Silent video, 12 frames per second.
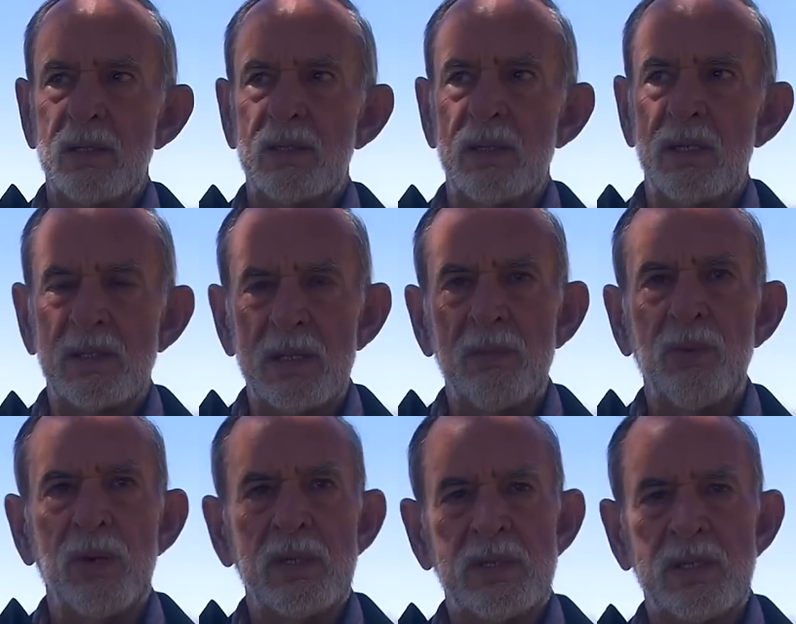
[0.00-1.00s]

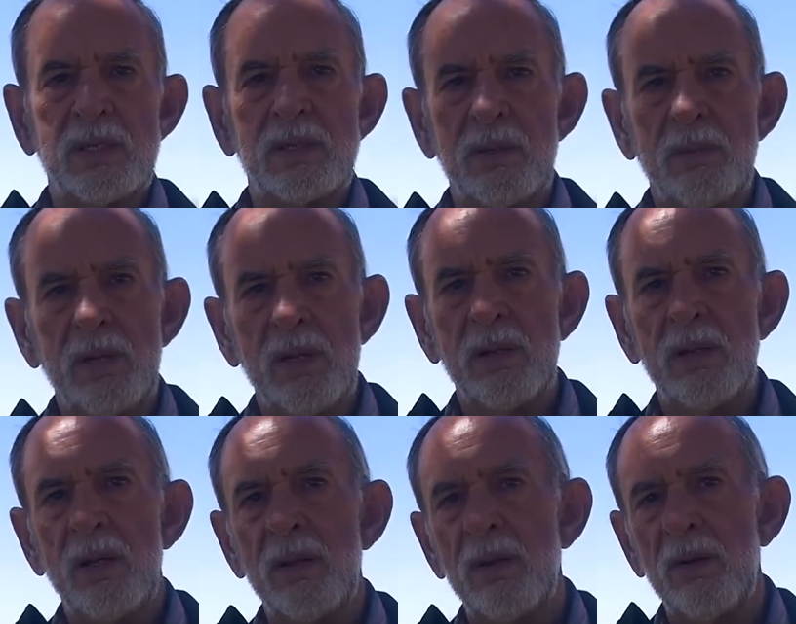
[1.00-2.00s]
subway system
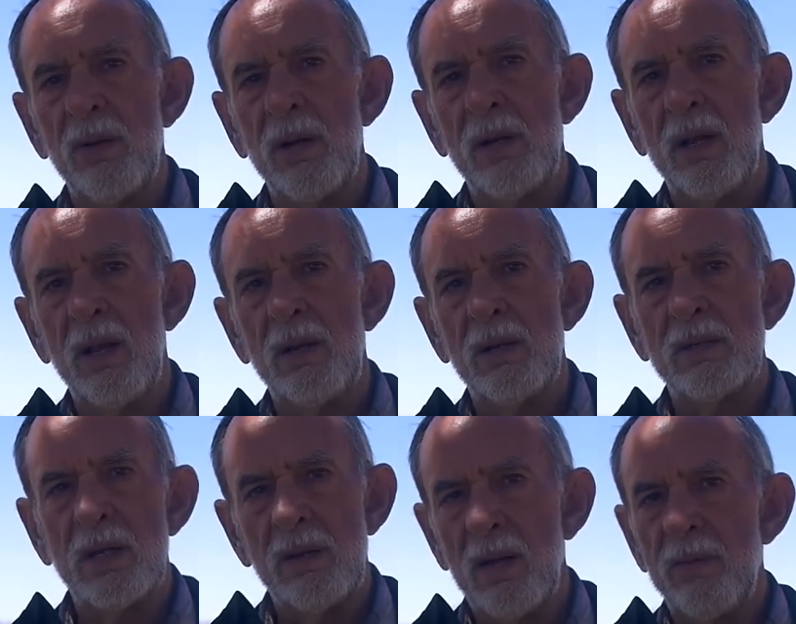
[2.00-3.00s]
in the Grand
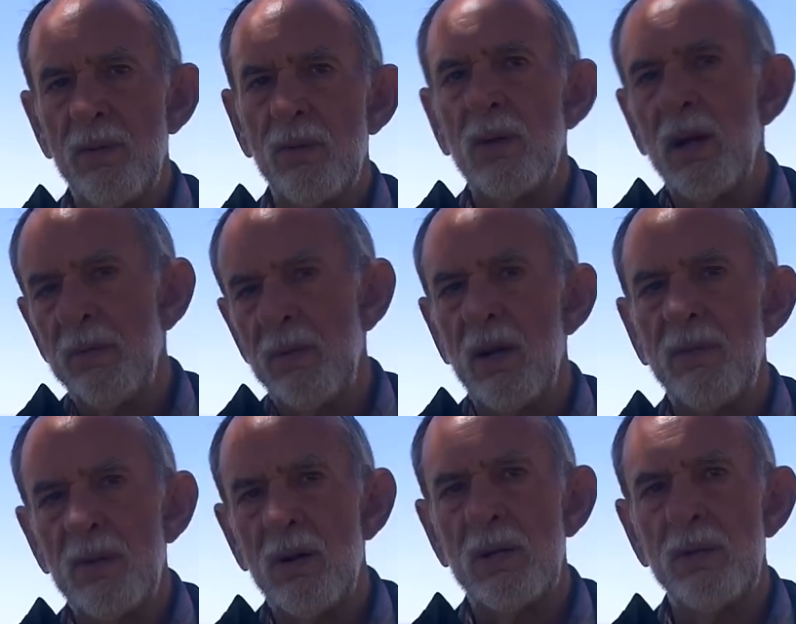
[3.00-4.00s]
Canyon. So
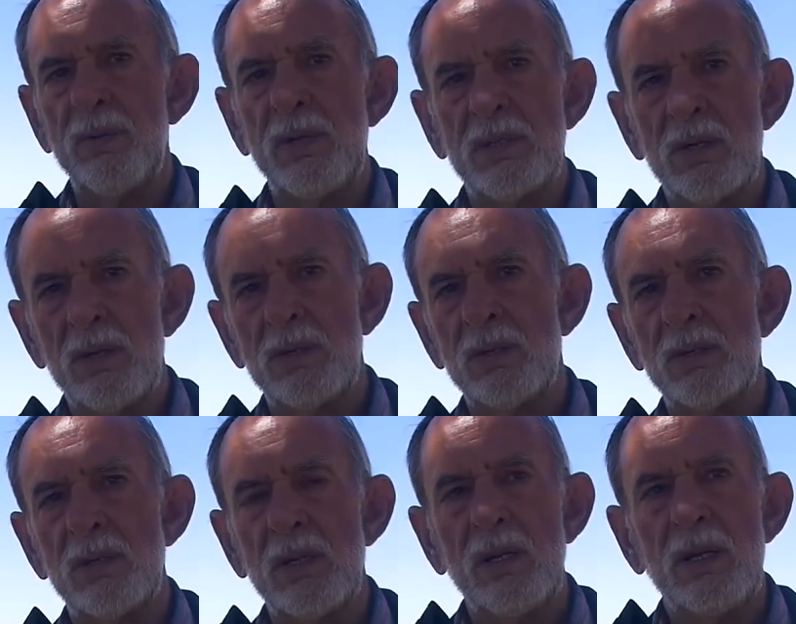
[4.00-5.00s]
I've talked to the
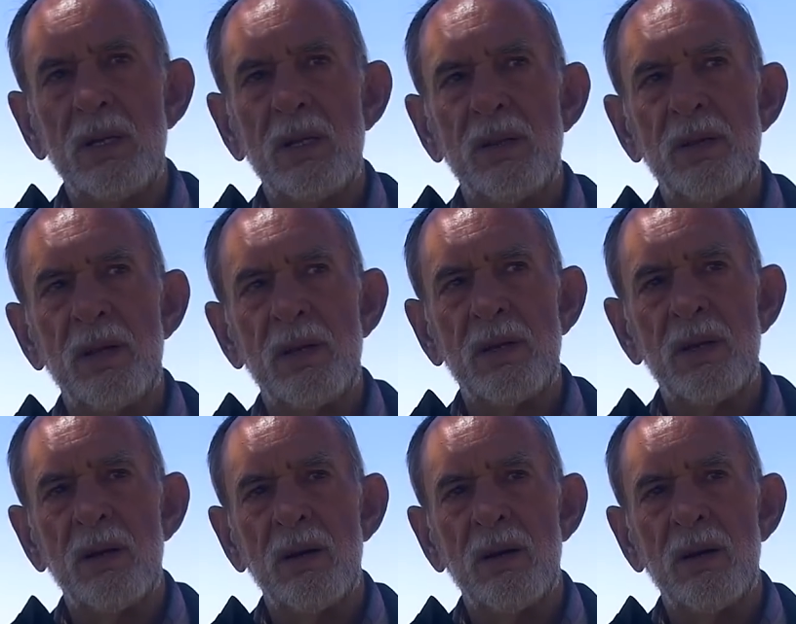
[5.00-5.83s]
researchers that